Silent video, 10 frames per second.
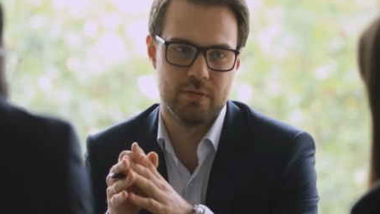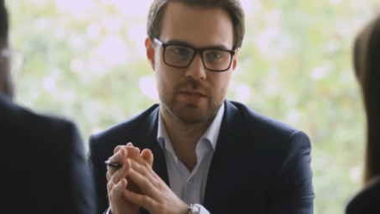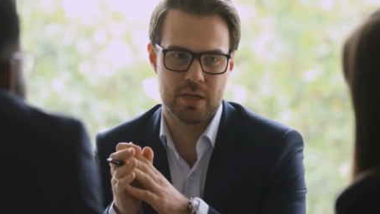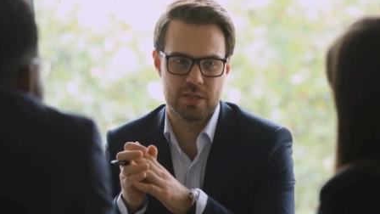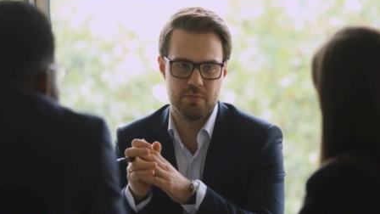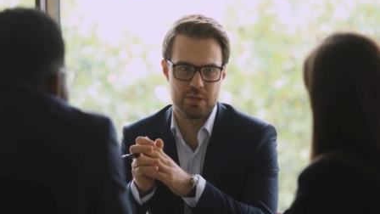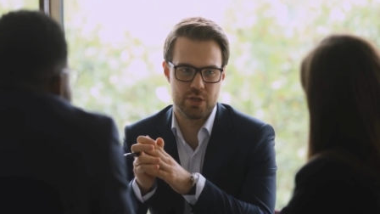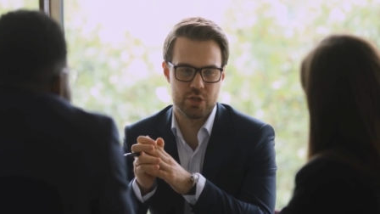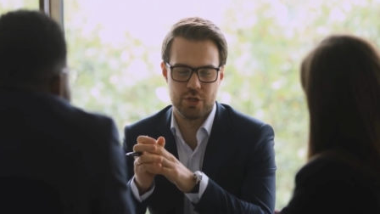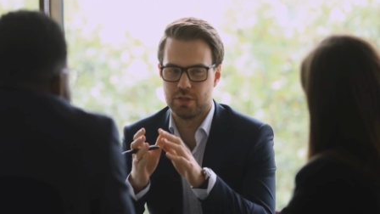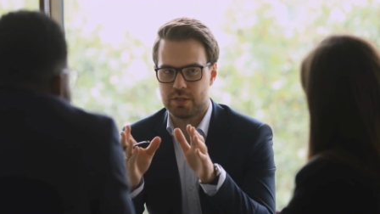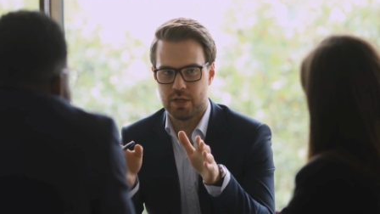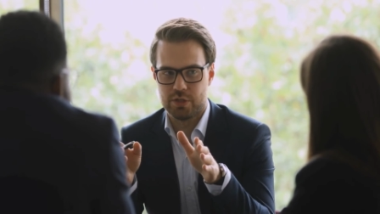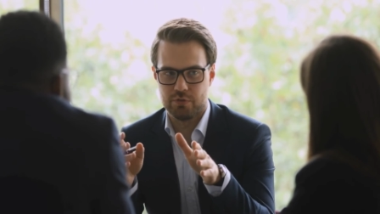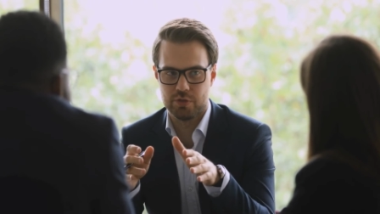some terms
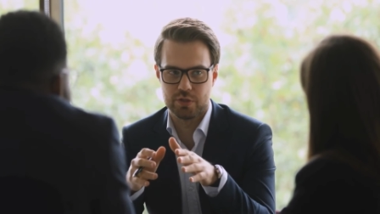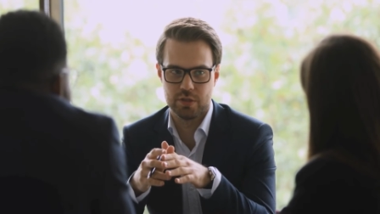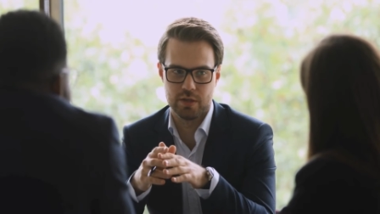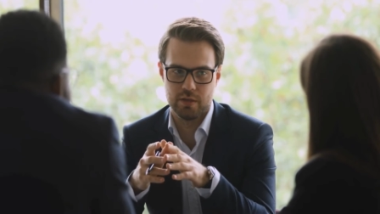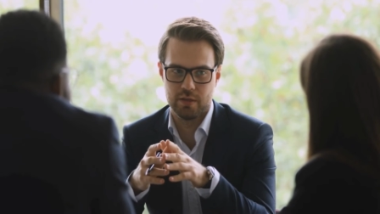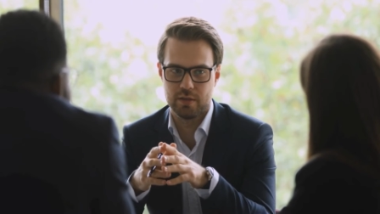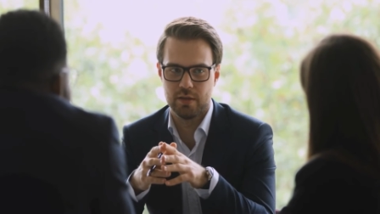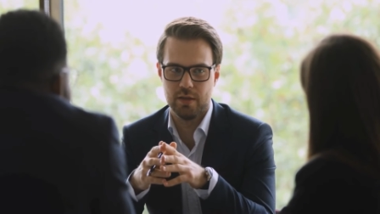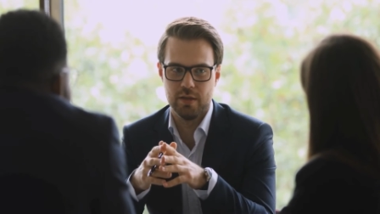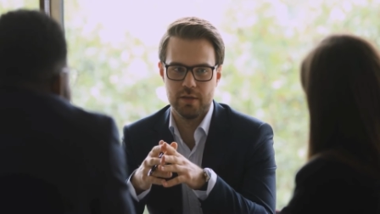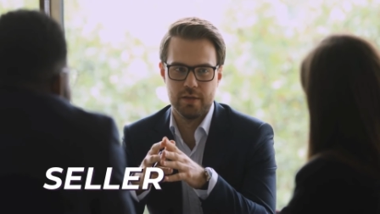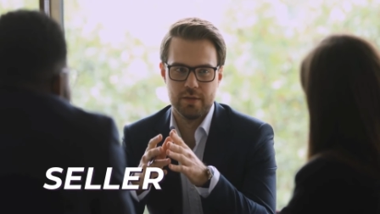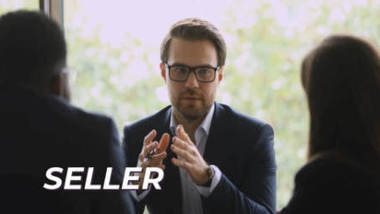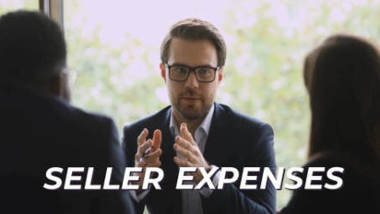with respect to seller